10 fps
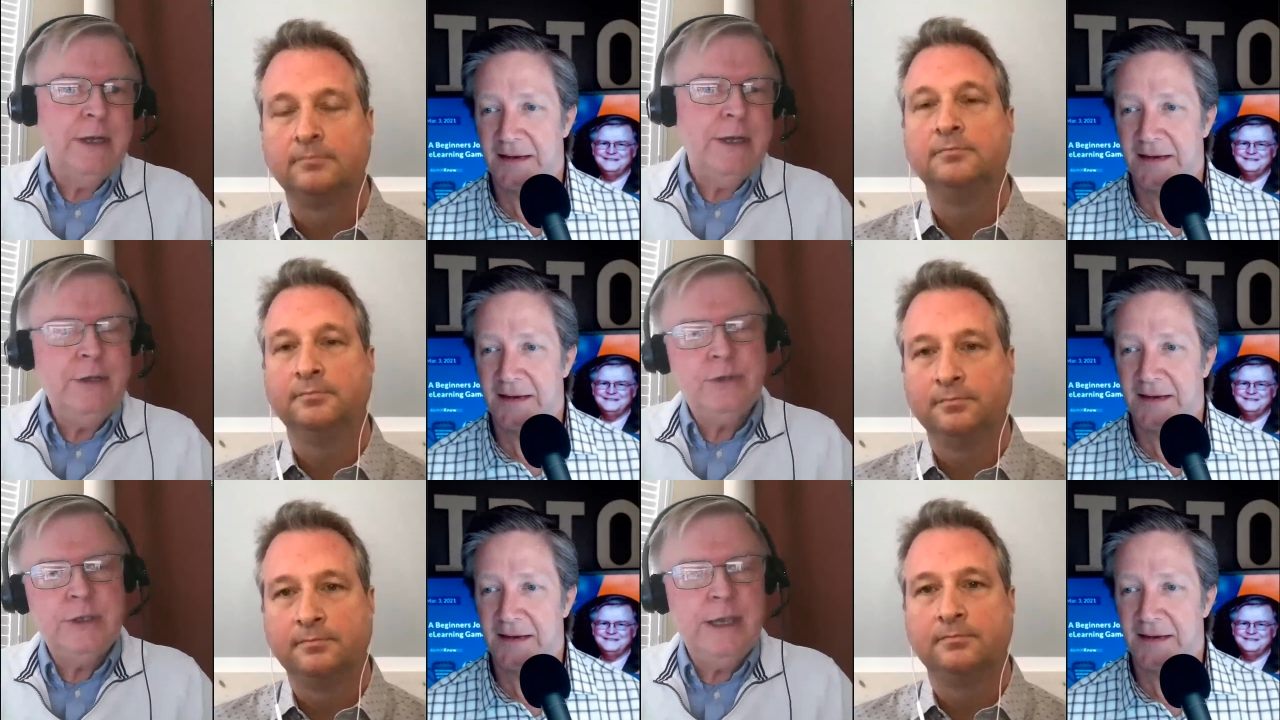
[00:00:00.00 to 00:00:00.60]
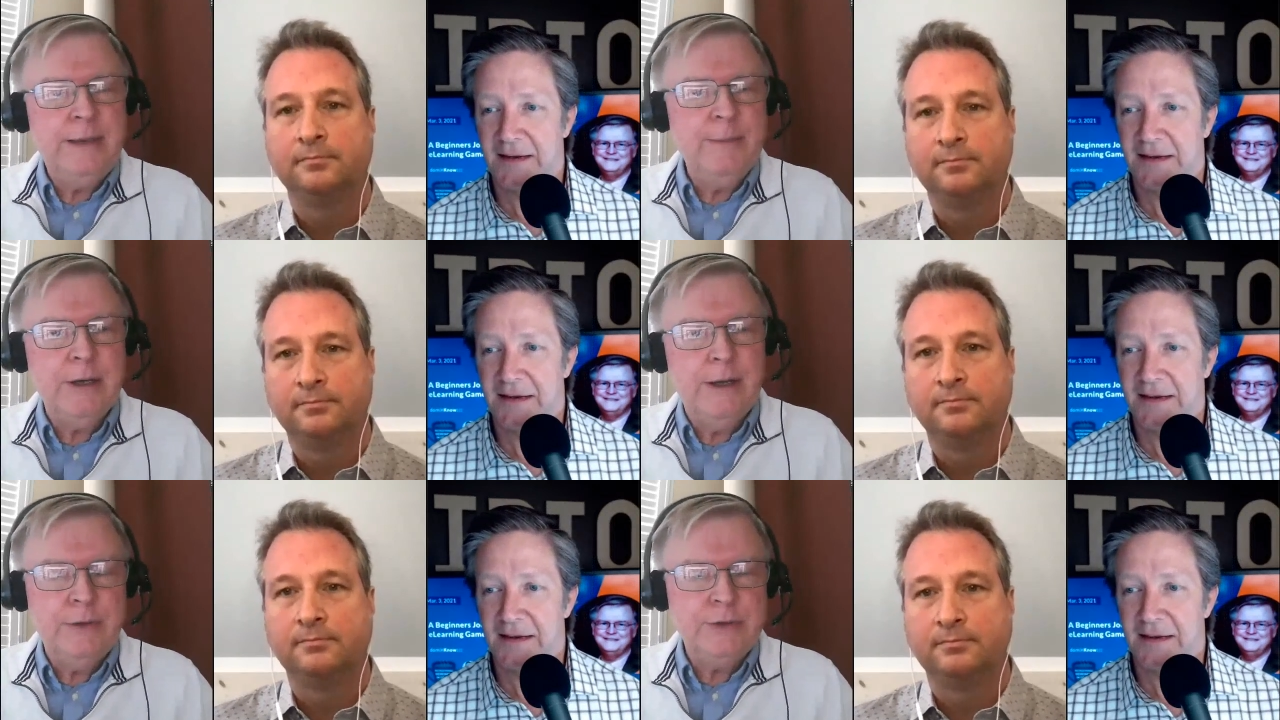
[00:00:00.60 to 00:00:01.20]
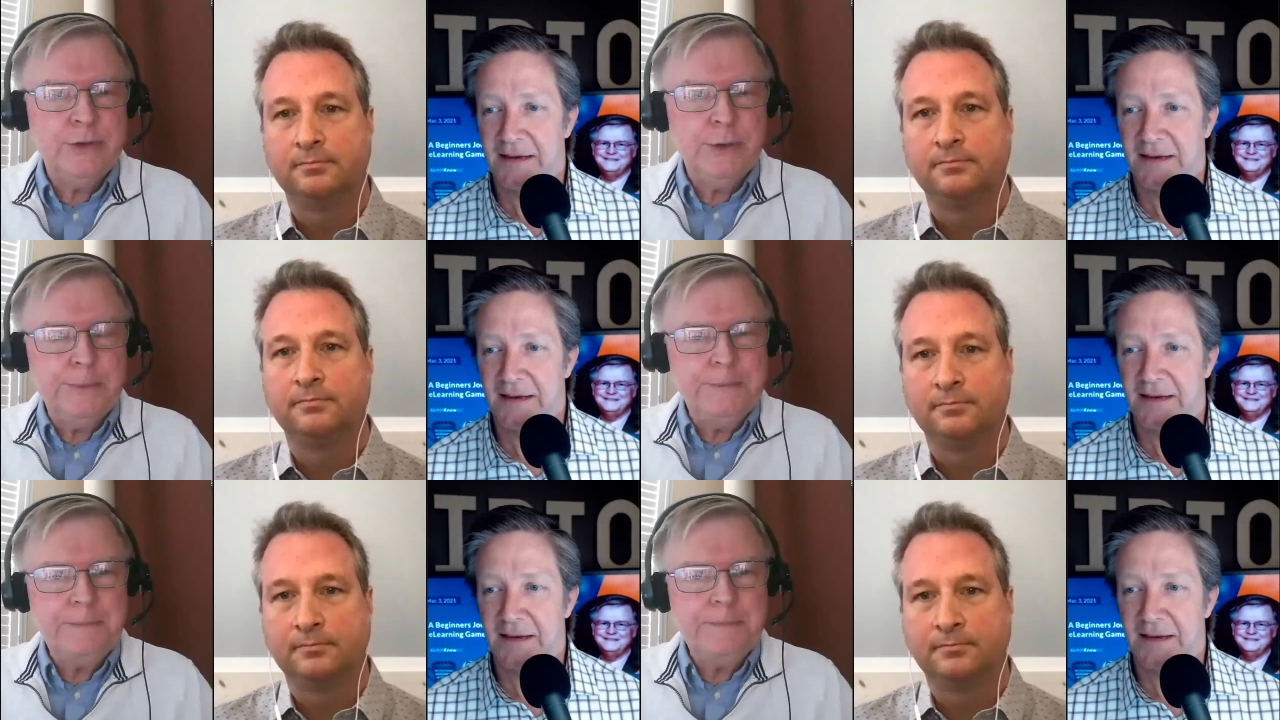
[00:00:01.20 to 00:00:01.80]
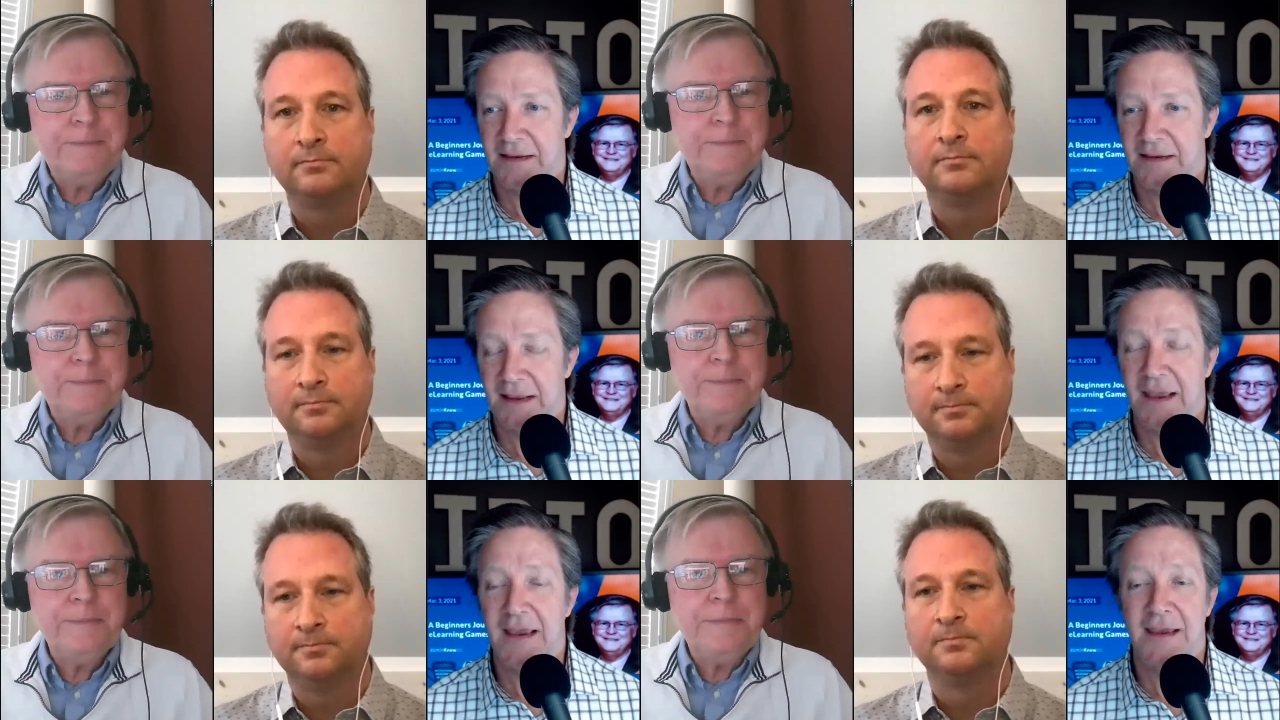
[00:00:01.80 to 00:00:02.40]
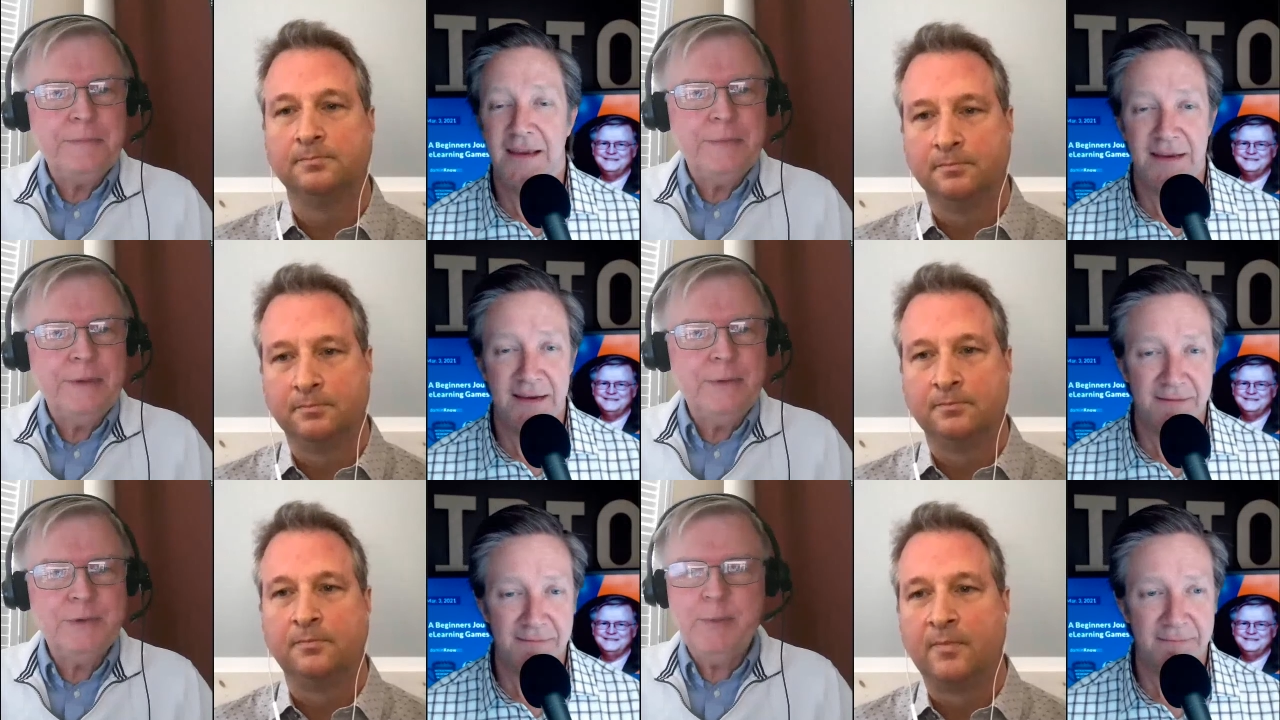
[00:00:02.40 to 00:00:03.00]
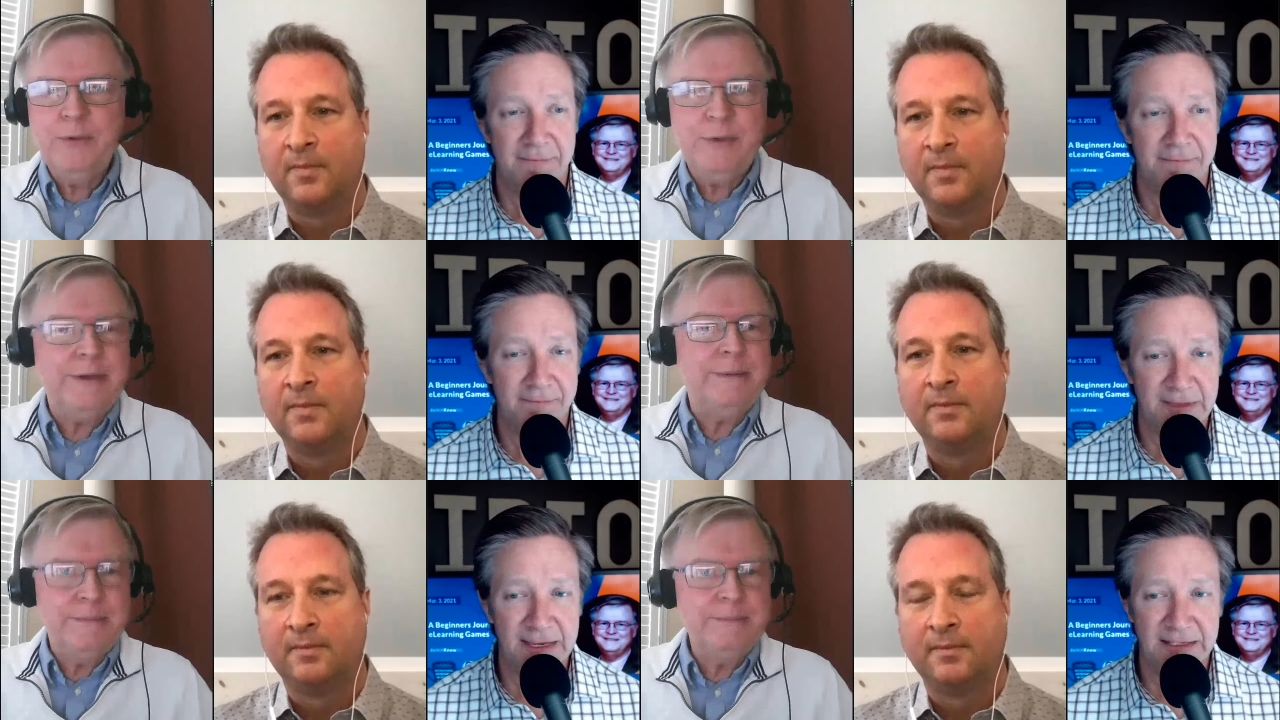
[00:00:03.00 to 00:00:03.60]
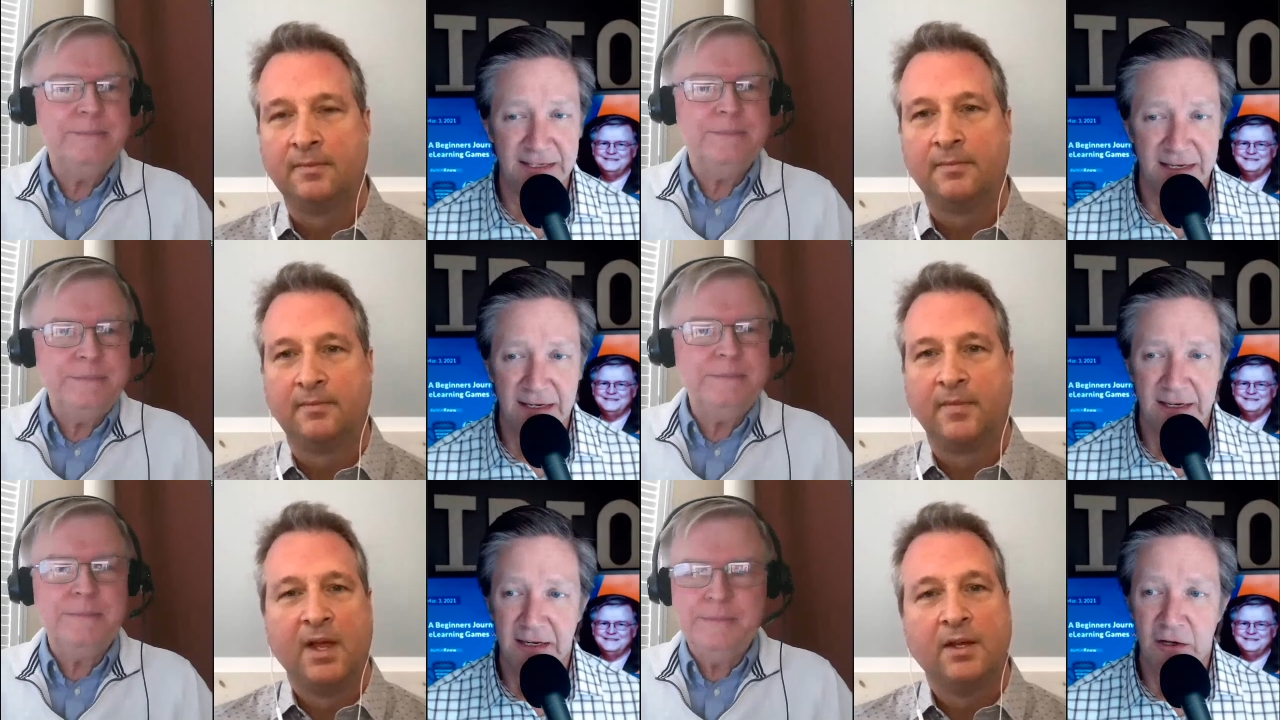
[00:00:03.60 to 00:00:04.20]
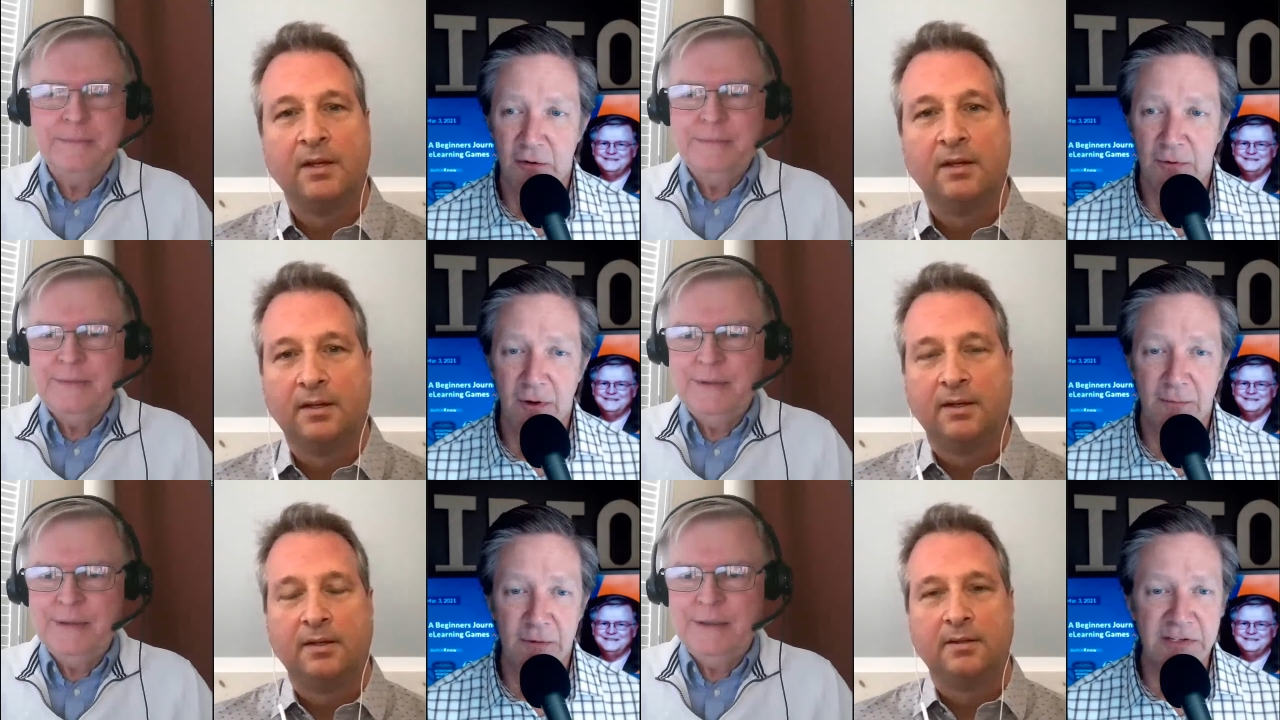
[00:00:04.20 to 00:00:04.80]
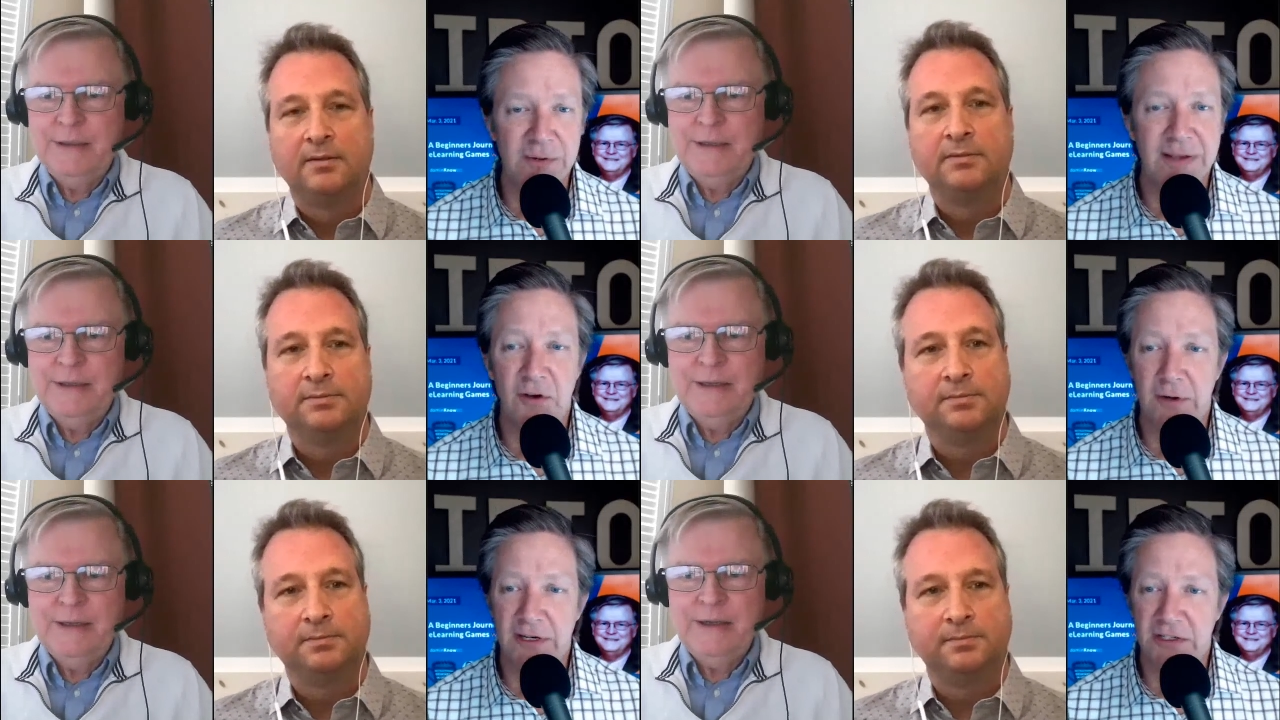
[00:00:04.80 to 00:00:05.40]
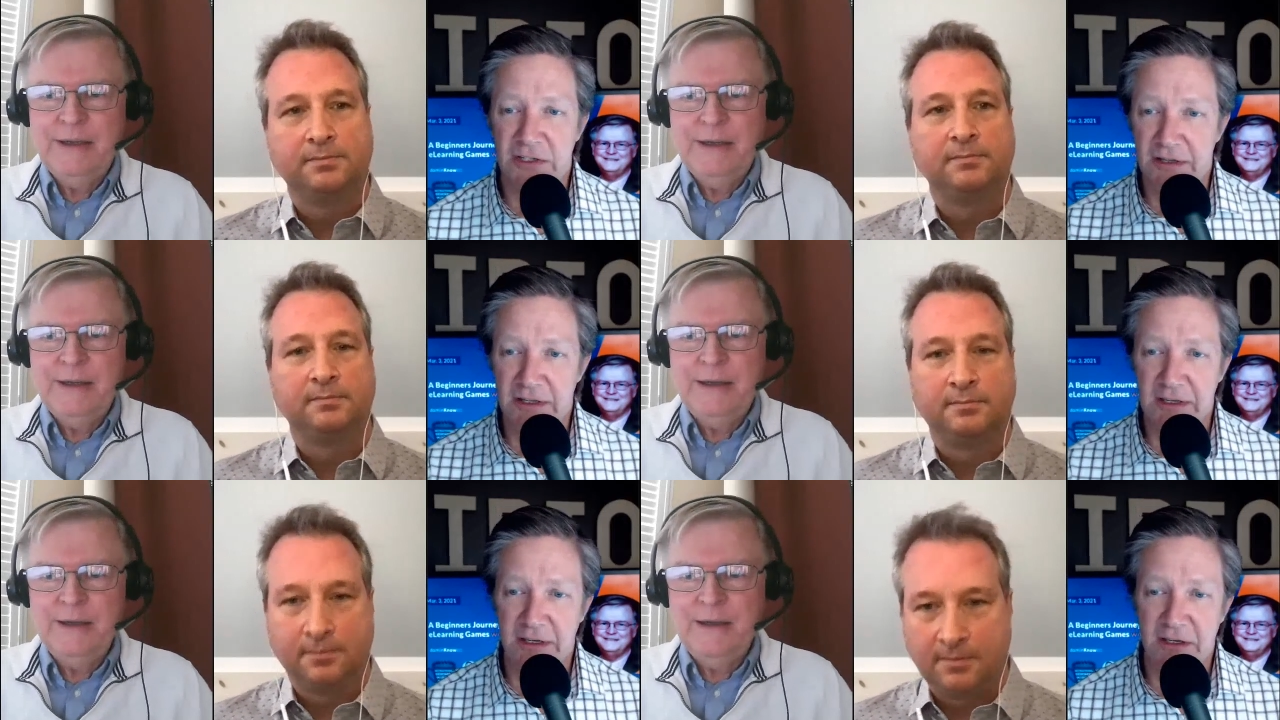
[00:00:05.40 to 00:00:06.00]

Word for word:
Speaker 1: that I used at Game-A-Con this year. Oh. It's
Speaker 2: perfect. Nice. You know, we do have a question in the